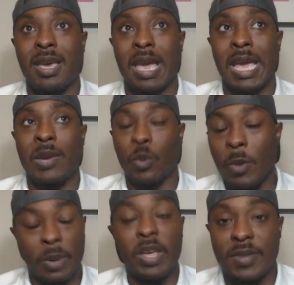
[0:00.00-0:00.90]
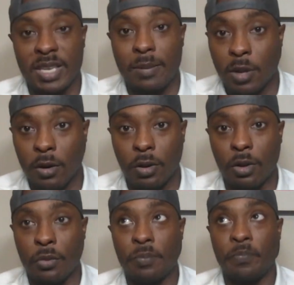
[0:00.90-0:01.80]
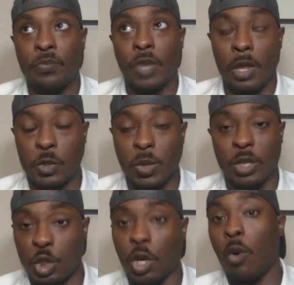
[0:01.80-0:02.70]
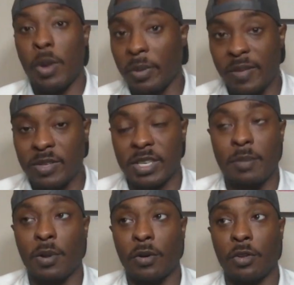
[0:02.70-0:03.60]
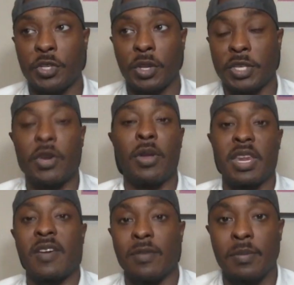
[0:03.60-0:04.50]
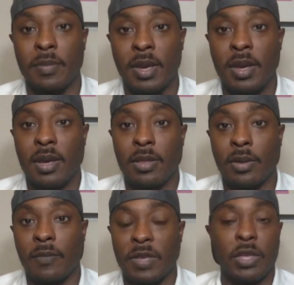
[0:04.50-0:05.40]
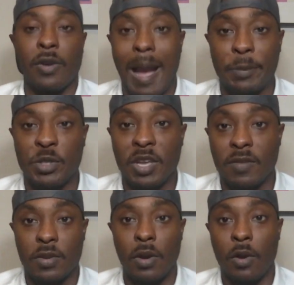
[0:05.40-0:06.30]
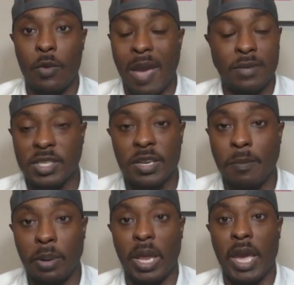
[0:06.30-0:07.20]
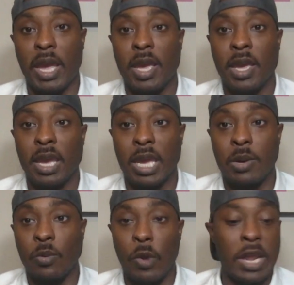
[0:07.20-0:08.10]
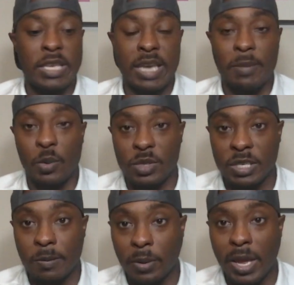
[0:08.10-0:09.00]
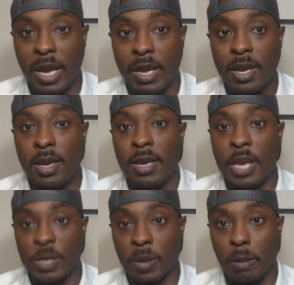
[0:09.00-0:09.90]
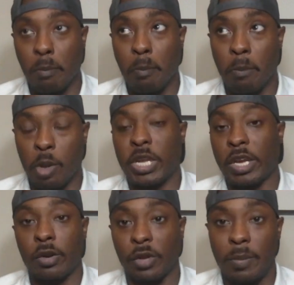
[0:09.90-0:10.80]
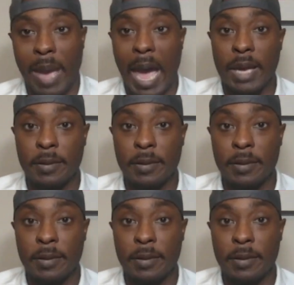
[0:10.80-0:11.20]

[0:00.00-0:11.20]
and we believe in Sam Darnold. At least we have to show we believe in Sam Darnold, so let's go ahead and give him the fifth-year option, even though we haven't seen him play. And anytime anyone's seen him play, he's been particularly bad.